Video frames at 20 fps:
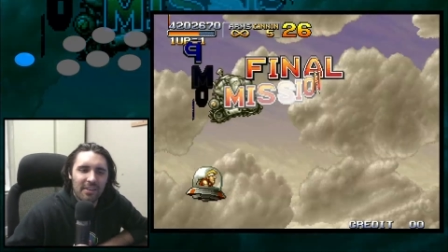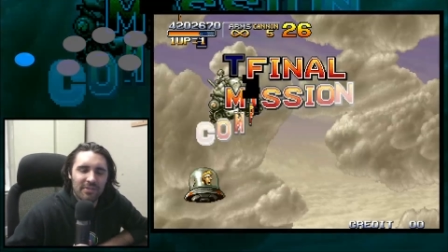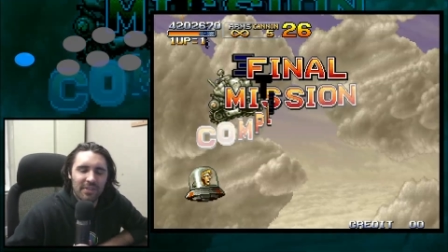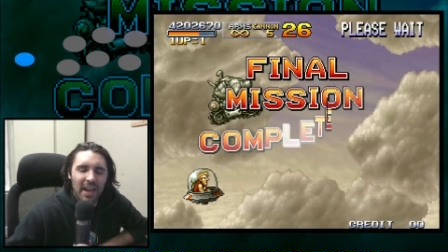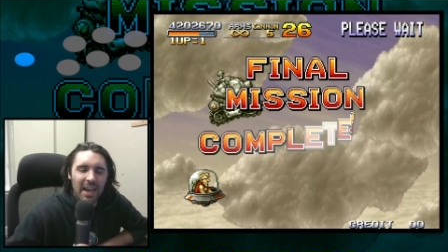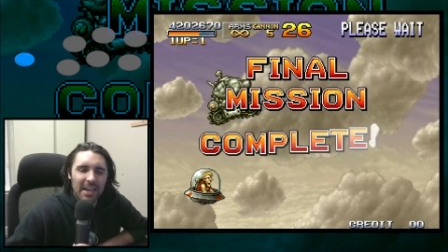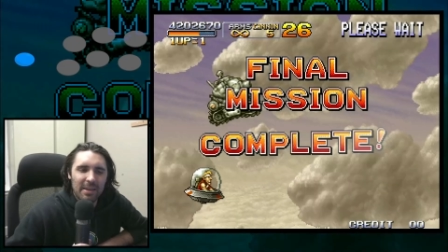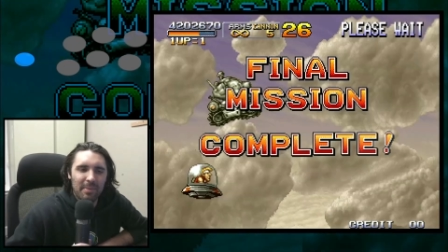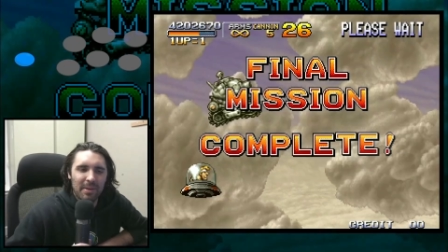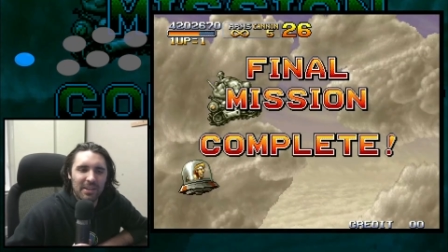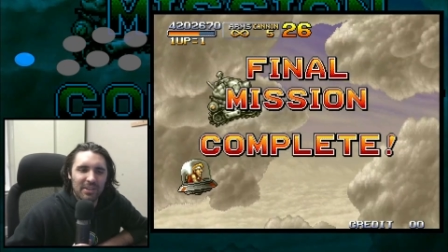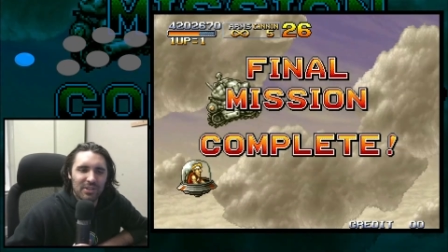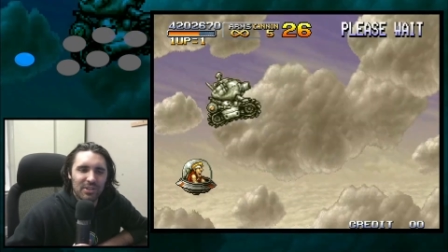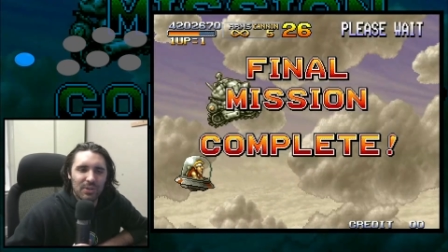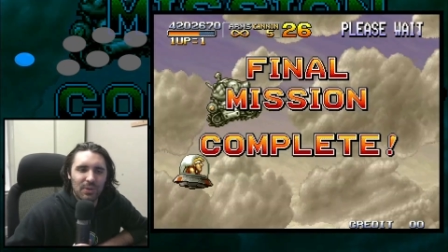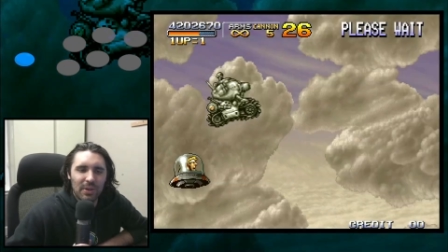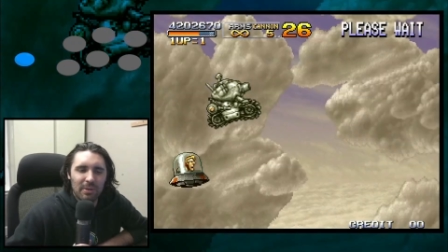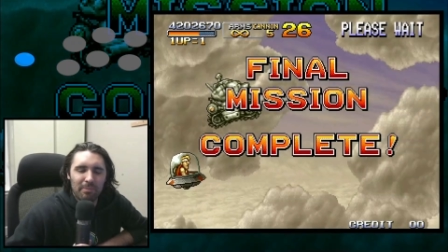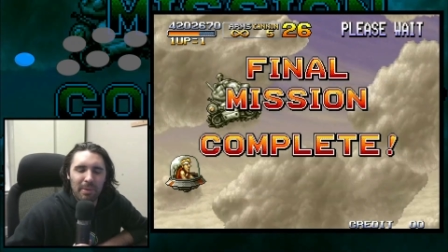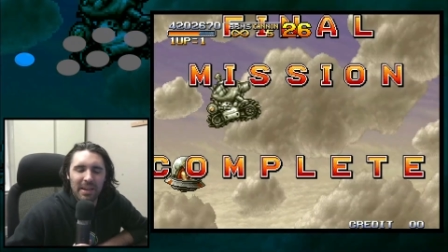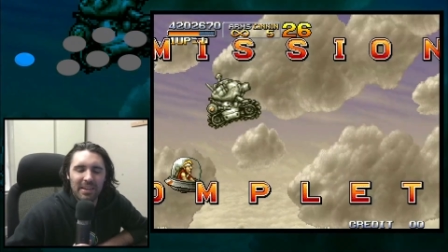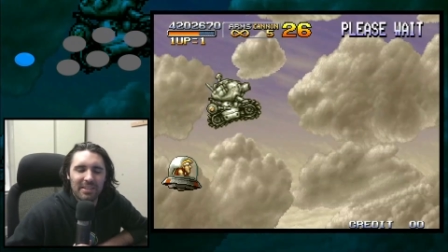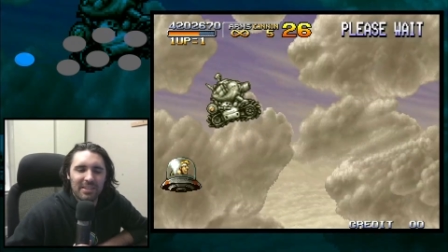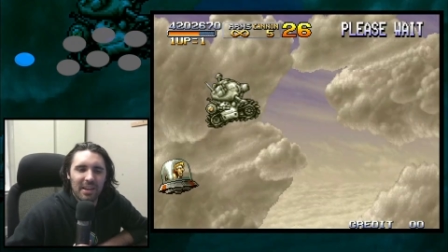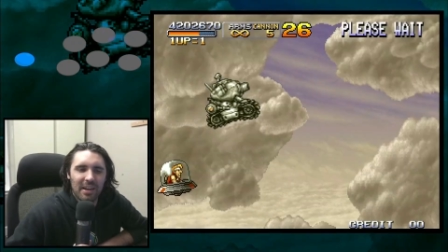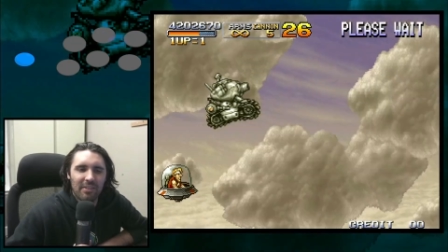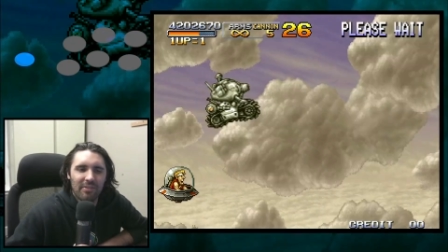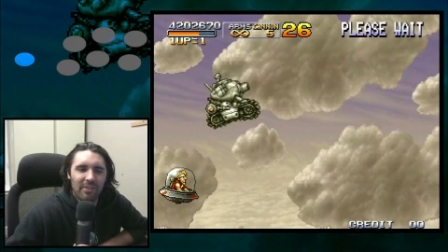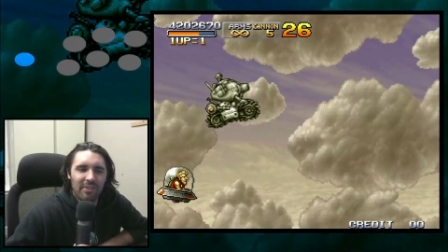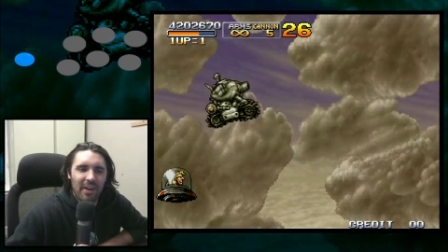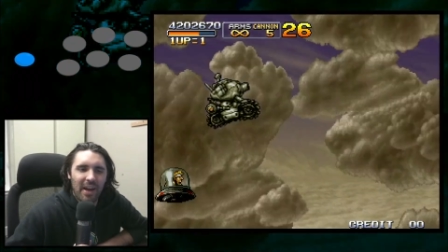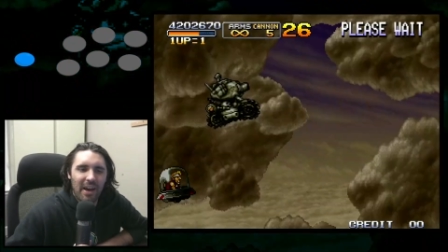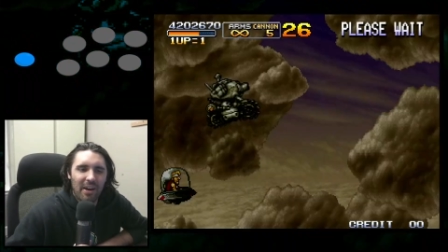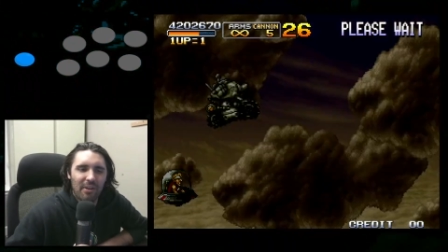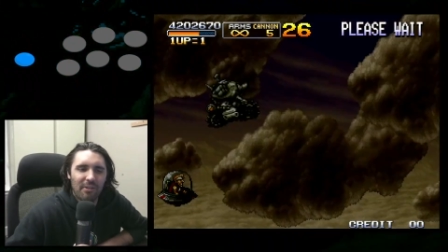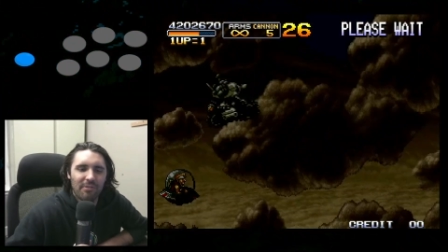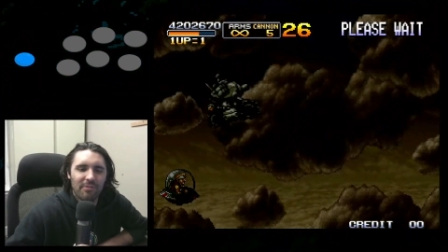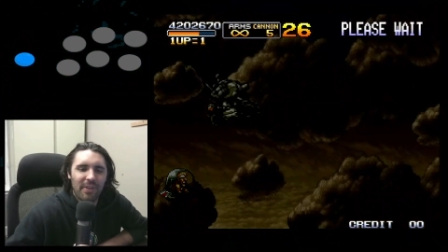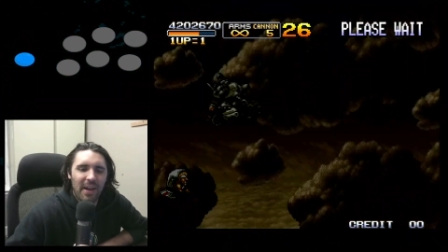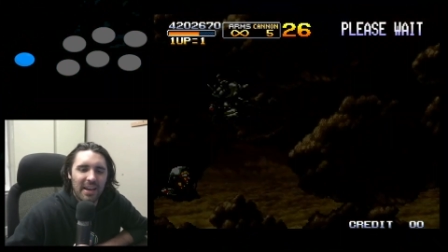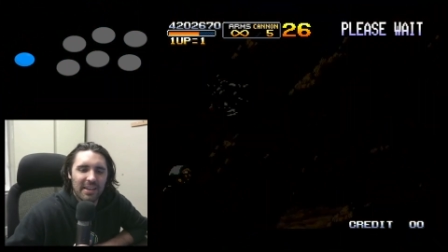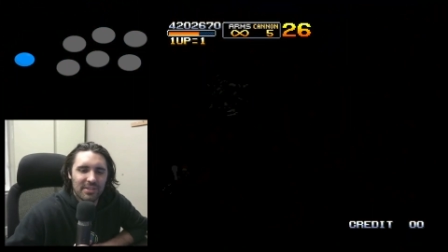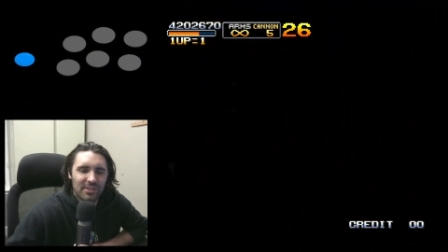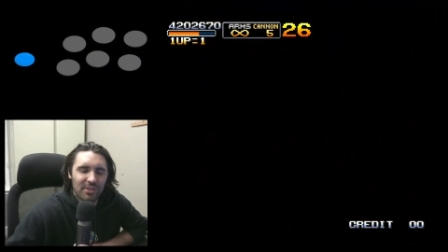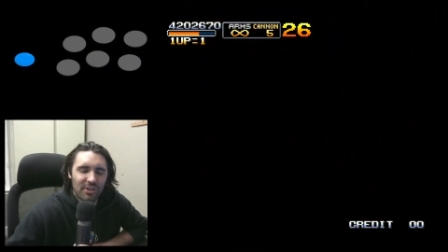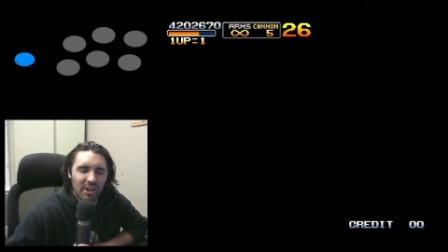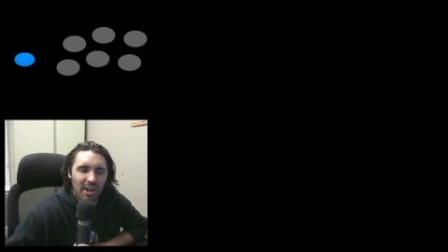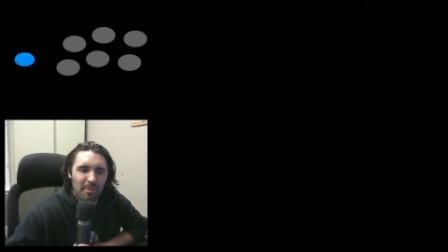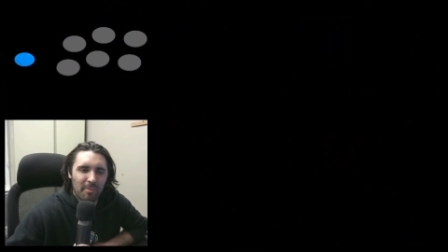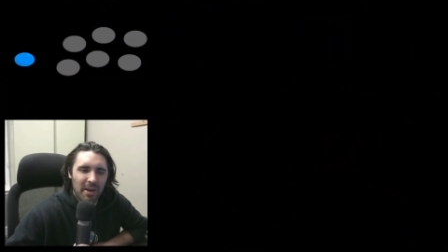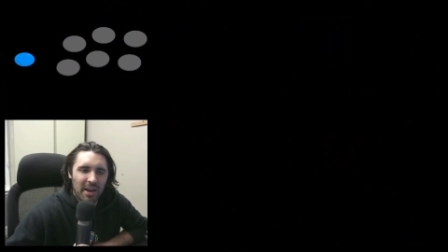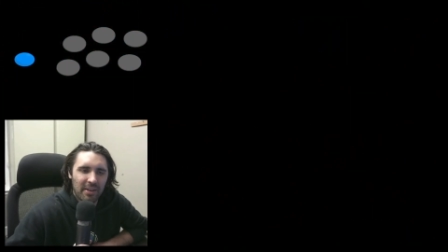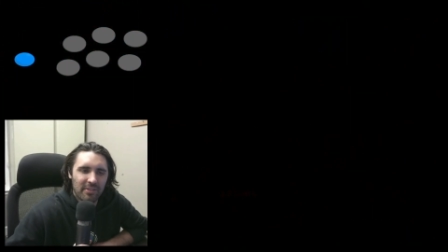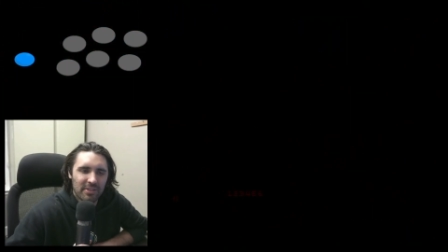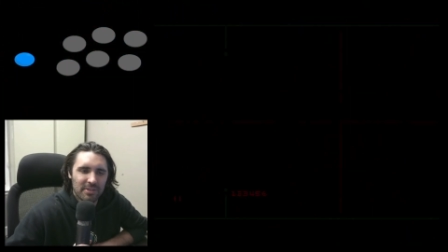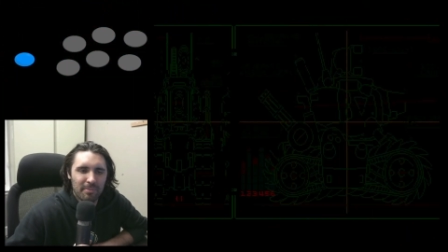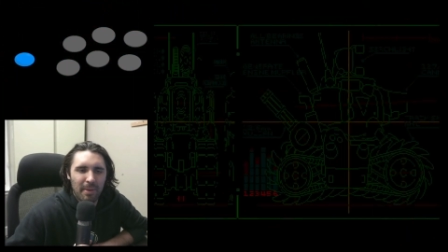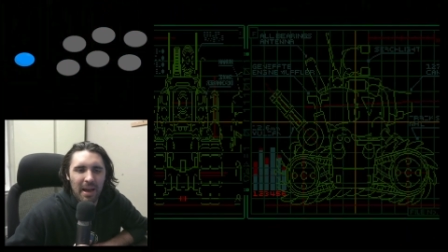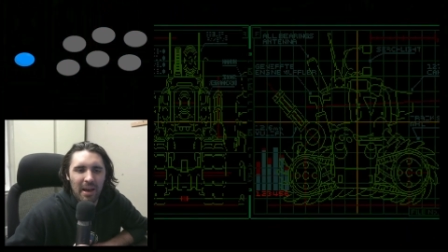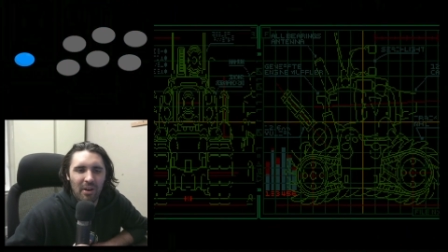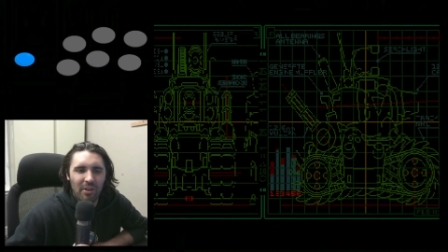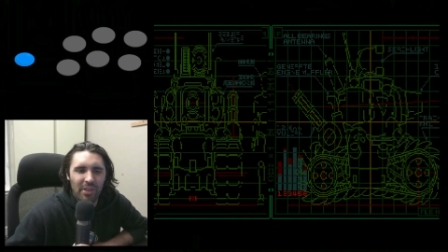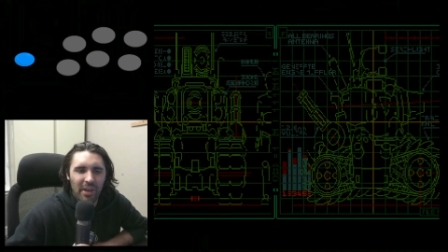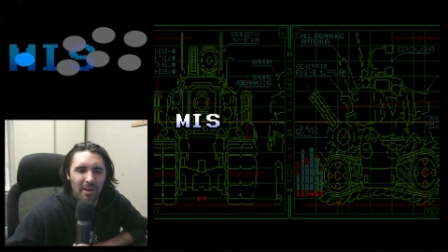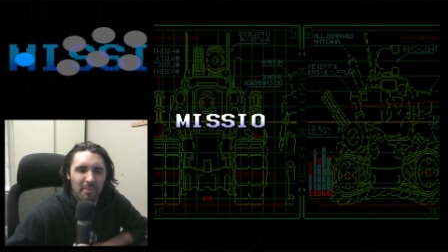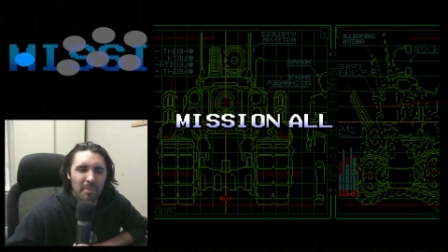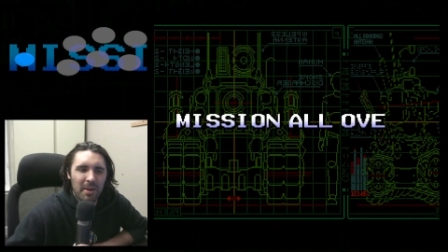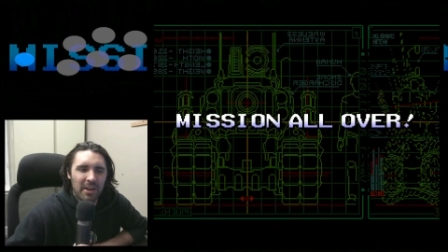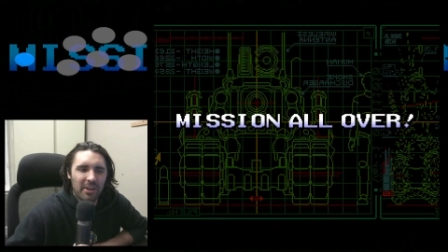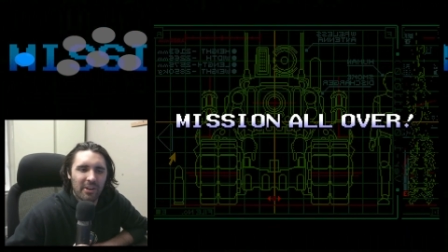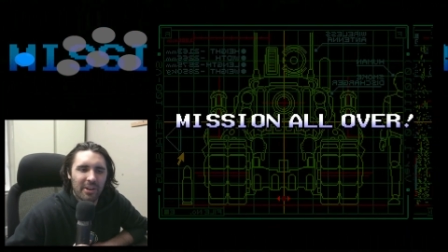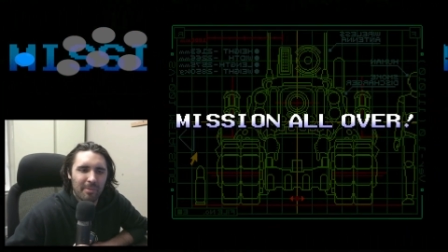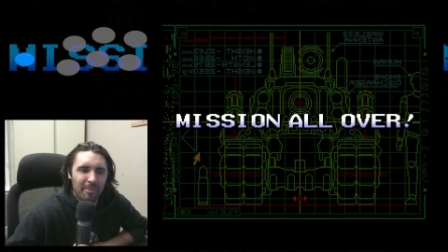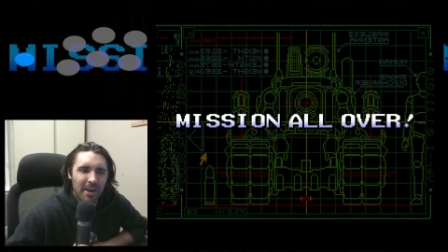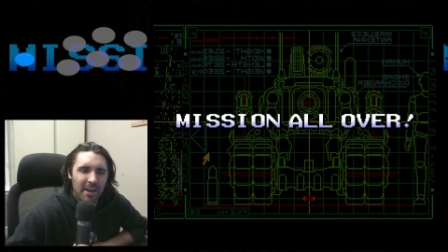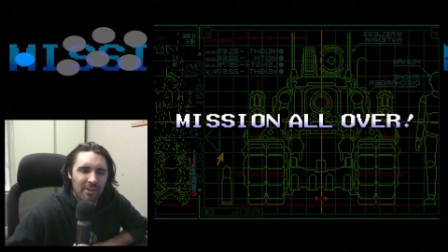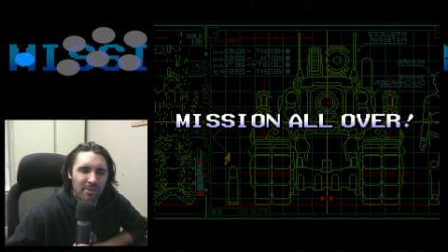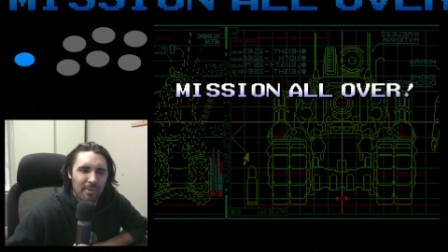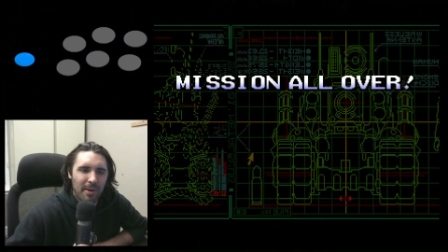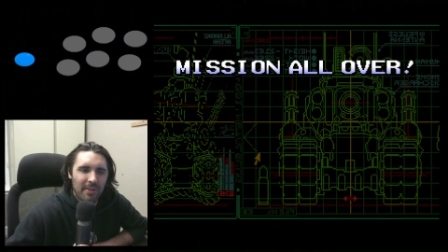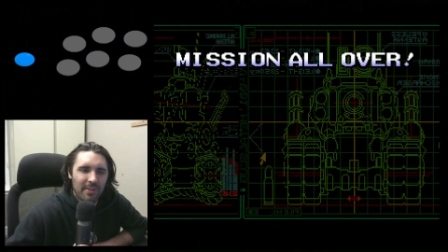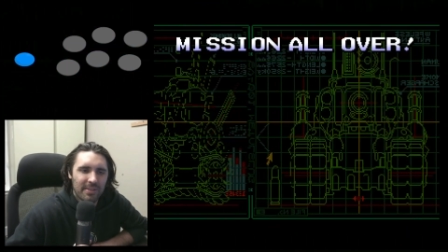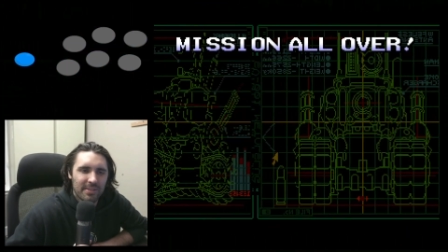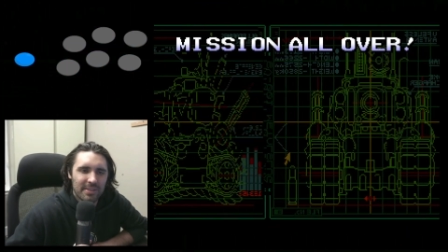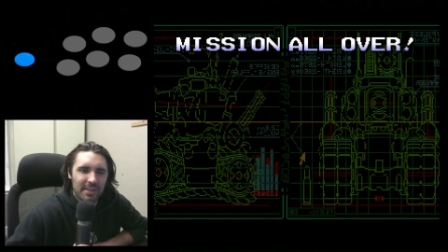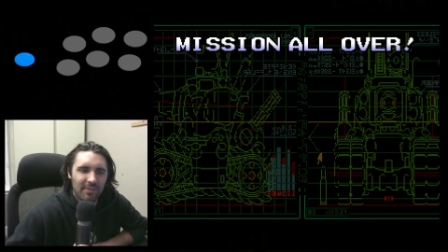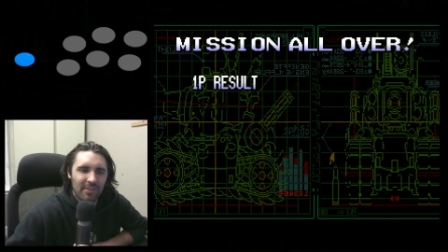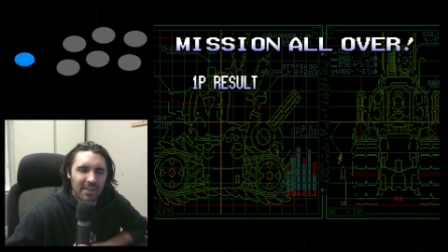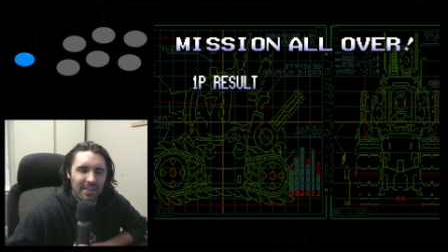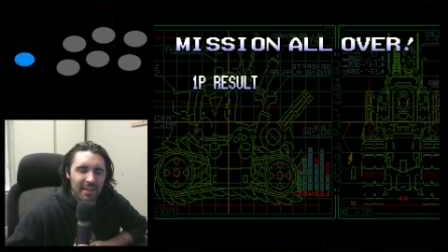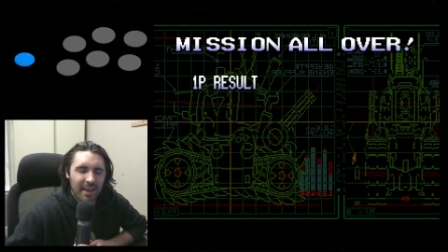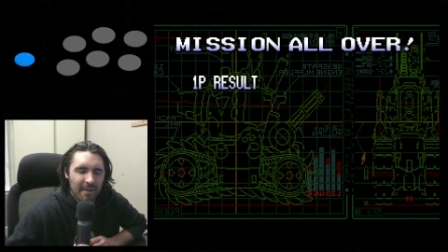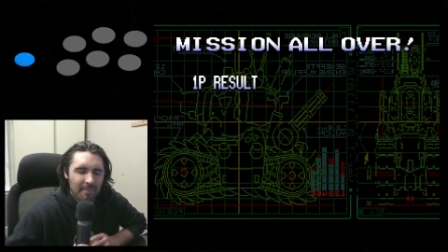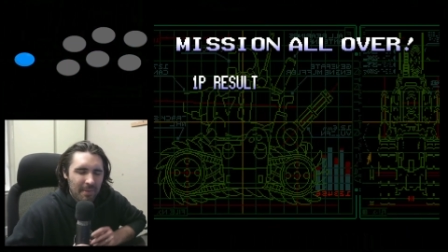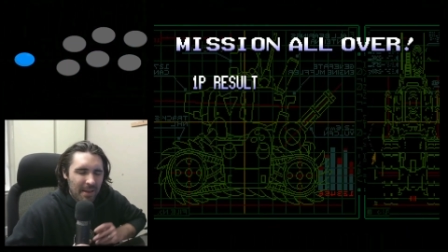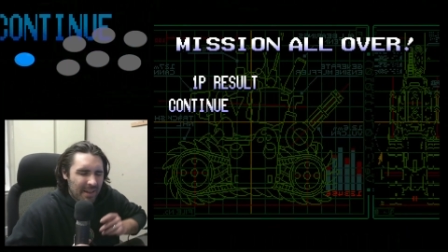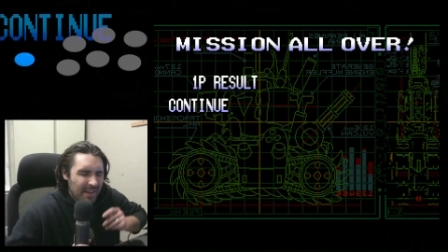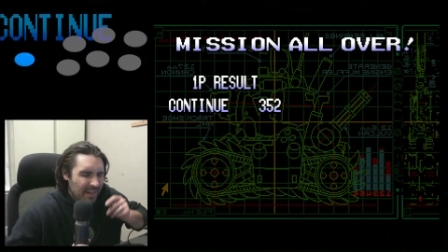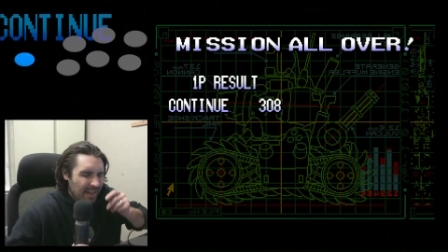of timings to it based off of how fast they're coming out of his mouth, how many are coming out of your mouth, and stuff like that.